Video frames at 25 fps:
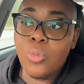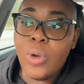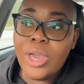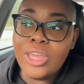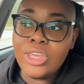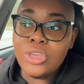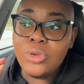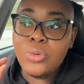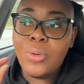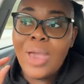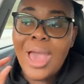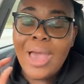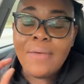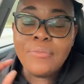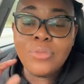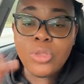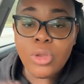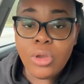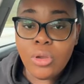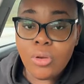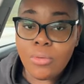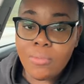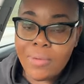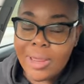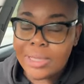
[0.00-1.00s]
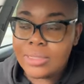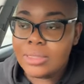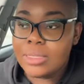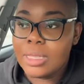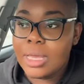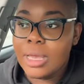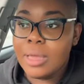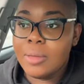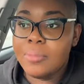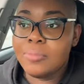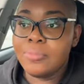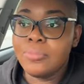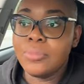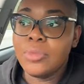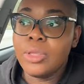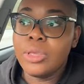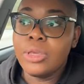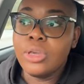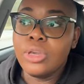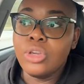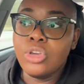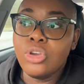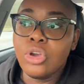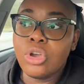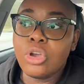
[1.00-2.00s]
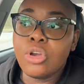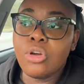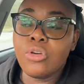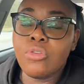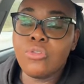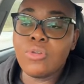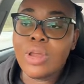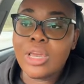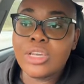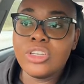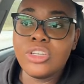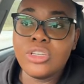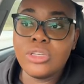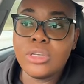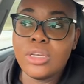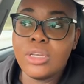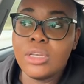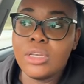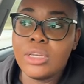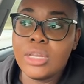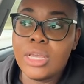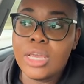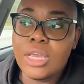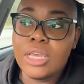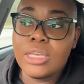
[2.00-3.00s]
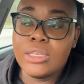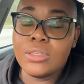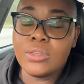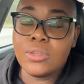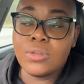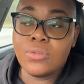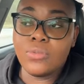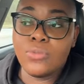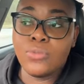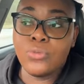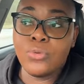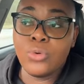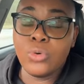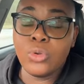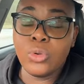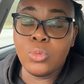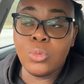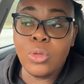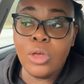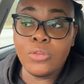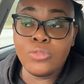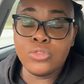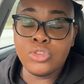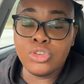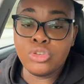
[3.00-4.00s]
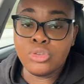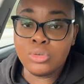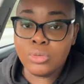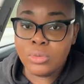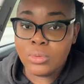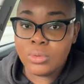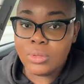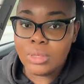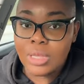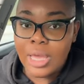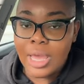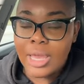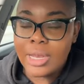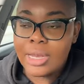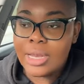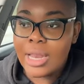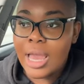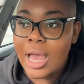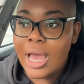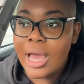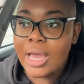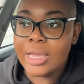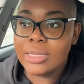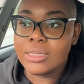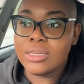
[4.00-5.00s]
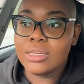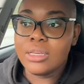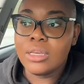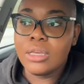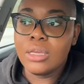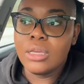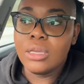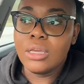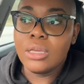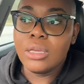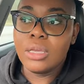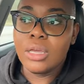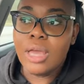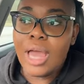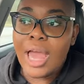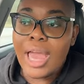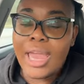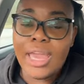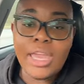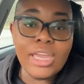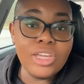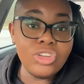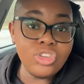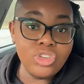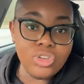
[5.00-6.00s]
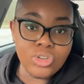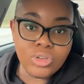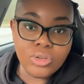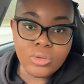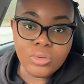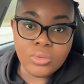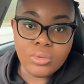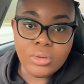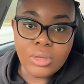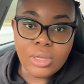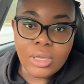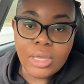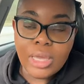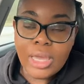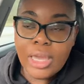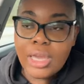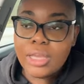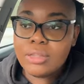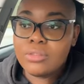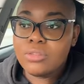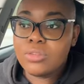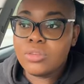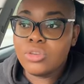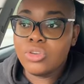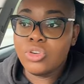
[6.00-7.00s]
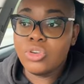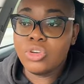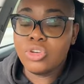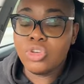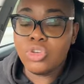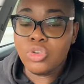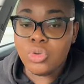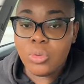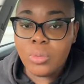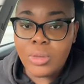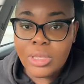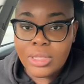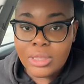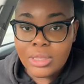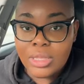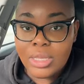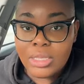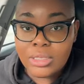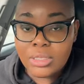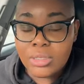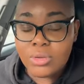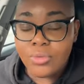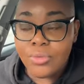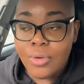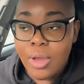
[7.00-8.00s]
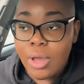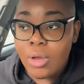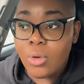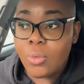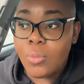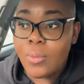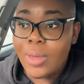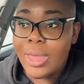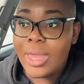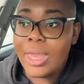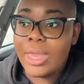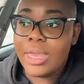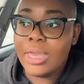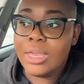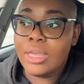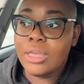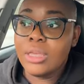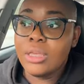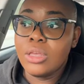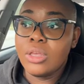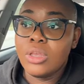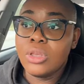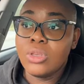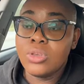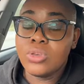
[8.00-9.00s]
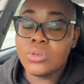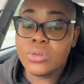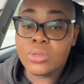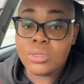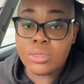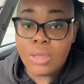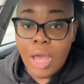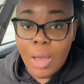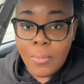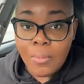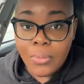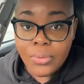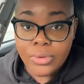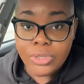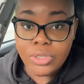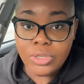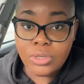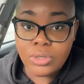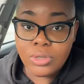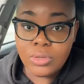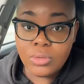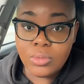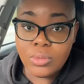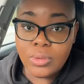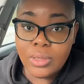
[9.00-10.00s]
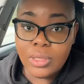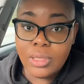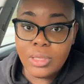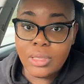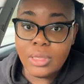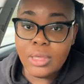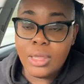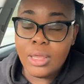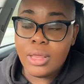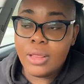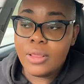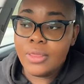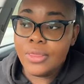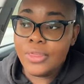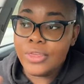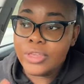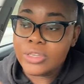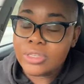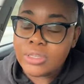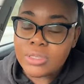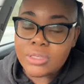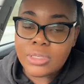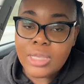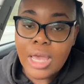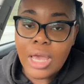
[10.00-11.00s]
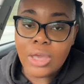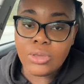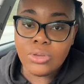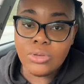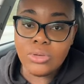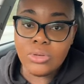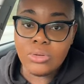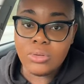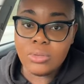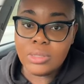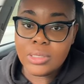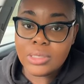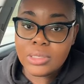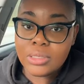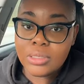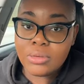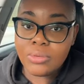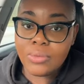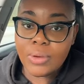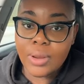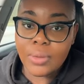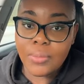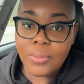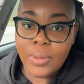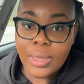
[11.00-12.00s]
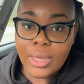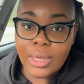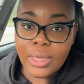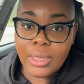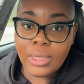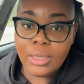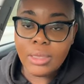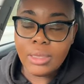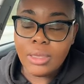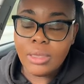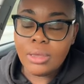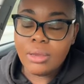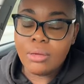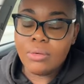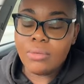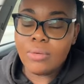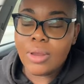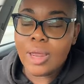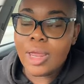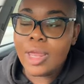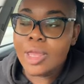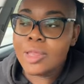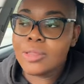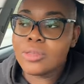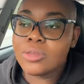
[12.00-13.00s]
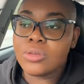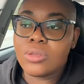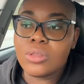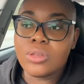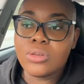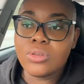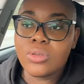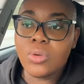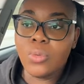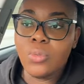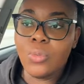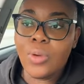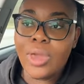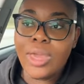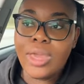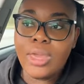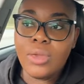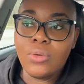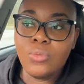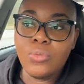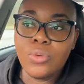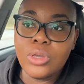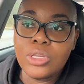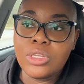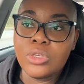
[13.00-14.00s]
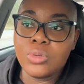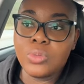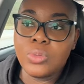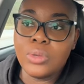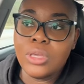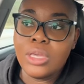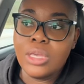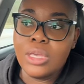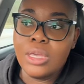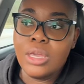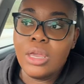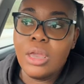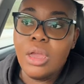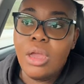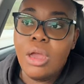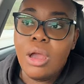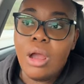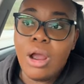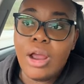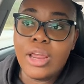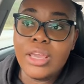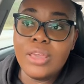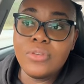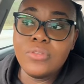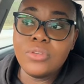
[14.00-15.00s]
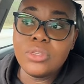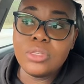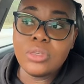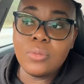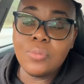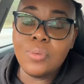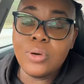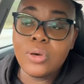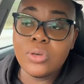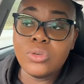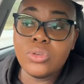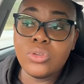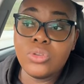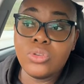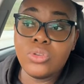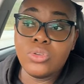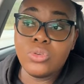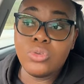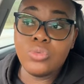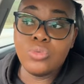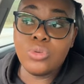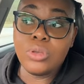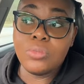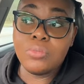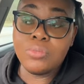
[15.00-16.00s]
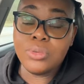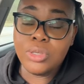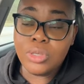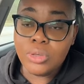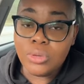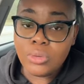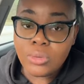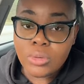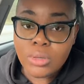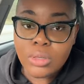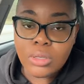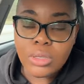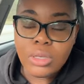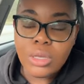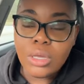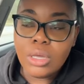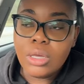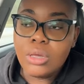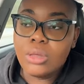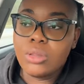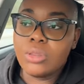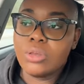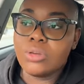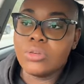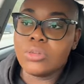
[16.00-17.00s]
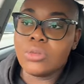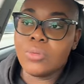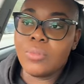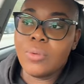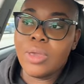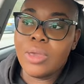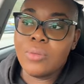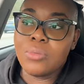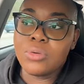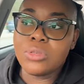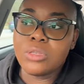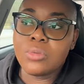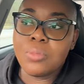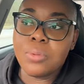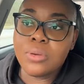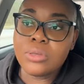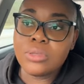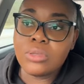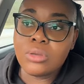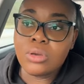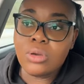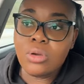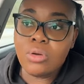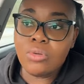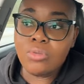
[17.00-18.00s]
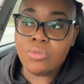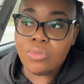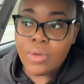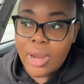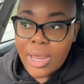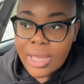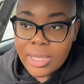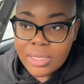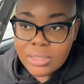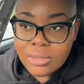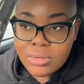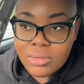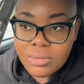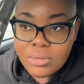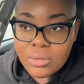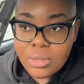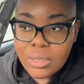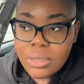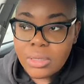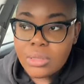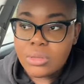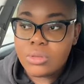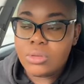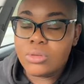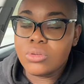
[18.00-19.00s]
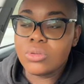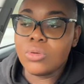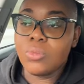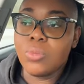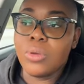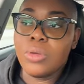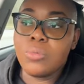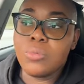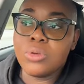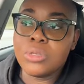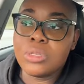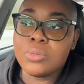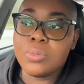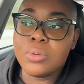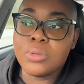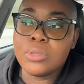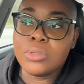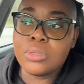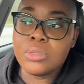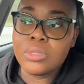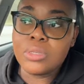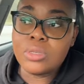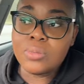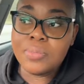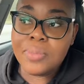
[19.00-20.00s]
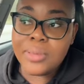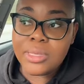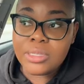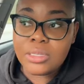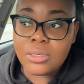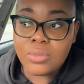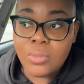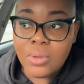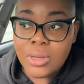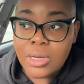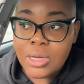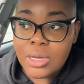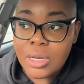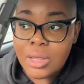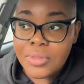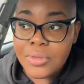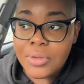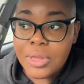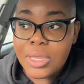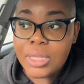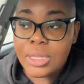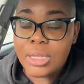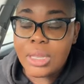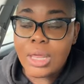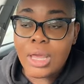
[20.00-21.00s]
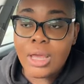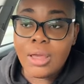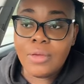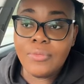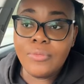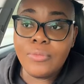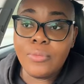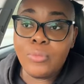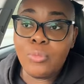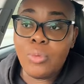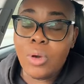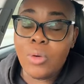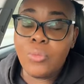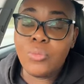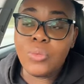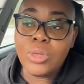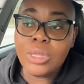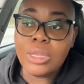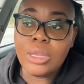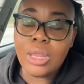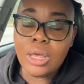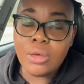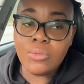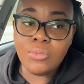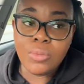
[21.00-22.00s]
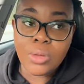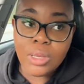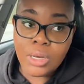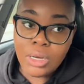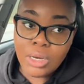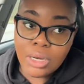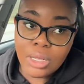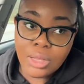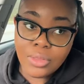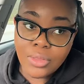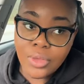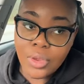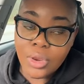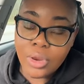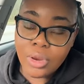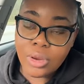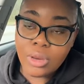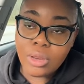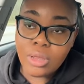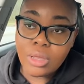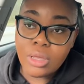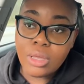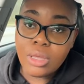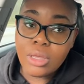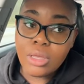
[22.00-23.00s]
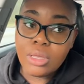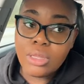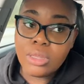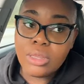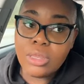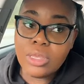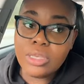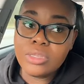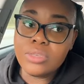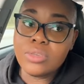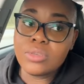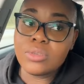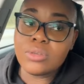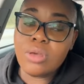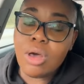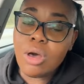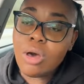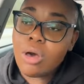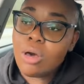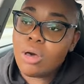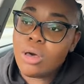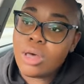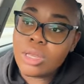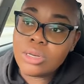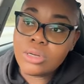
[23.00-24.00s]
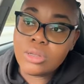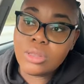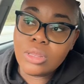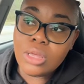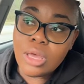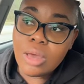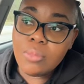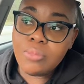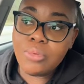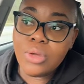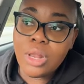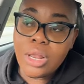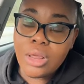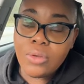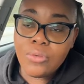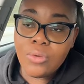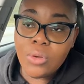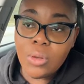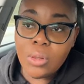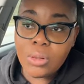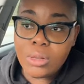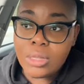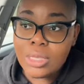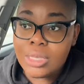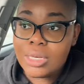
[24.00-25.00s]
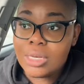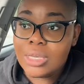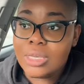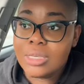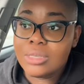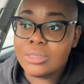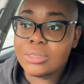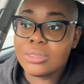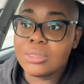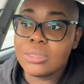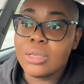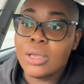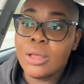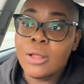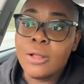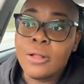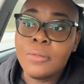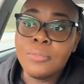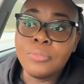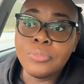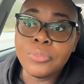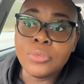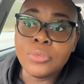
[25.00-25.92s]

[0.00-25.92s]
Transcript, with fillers: When you have to correct them, your correction is full of truth and not, I hate you. It's, you're doing things the wrong way. Stop what you're doing. This is how you do things the right way, right? So there's a way in which we are even supposed to rebuke. There's a way we're supposed to correct. There's a way we're supposed to speak to one another in love when we love one another. This is all under the umbrella of holiness.